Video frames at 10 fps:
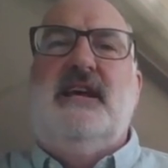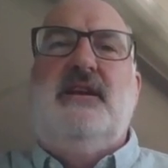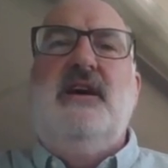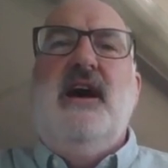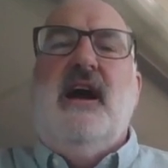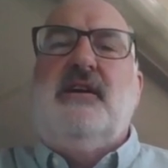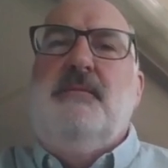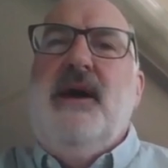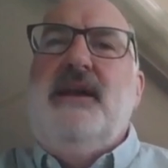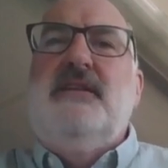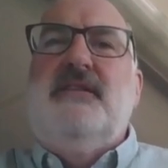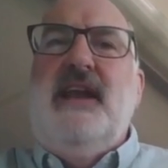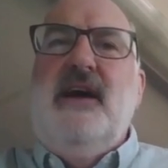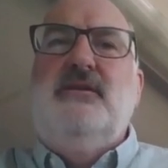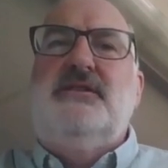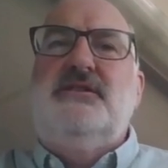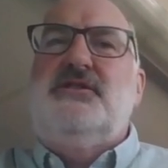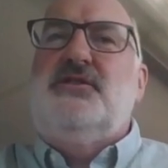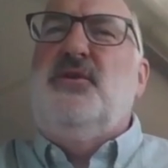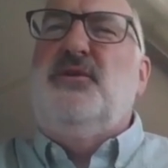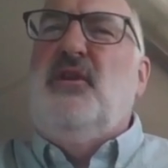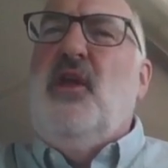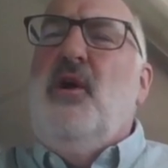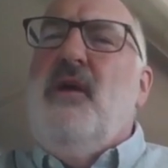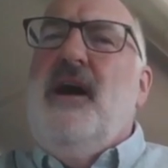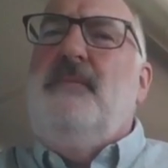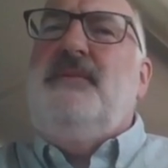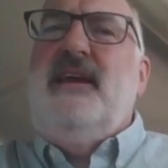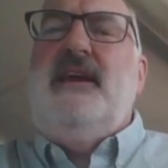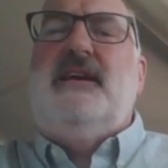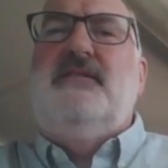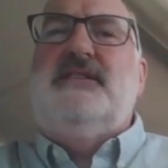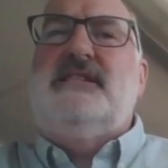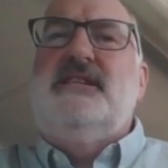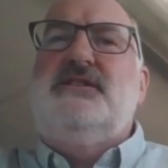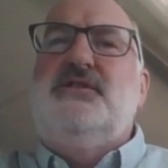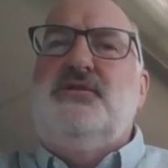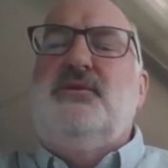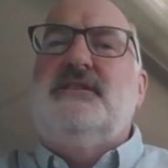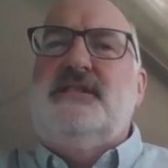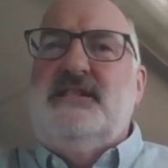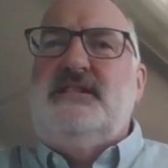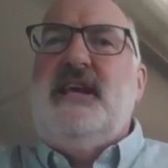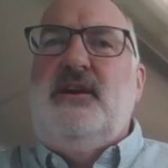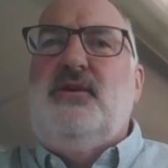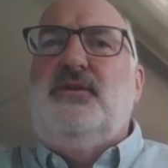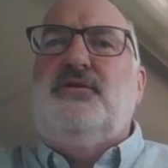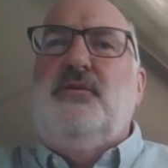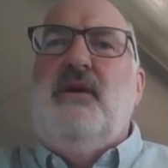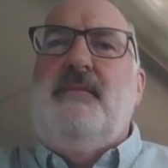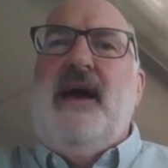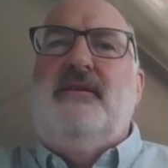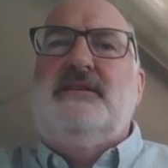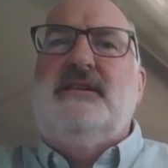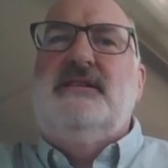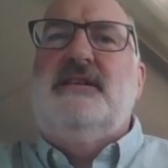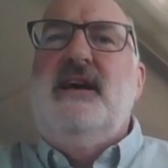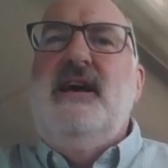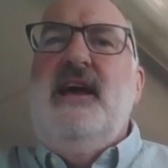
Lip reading: and our competitive analysis showed low uptake of decision tools in state coastal web atlases.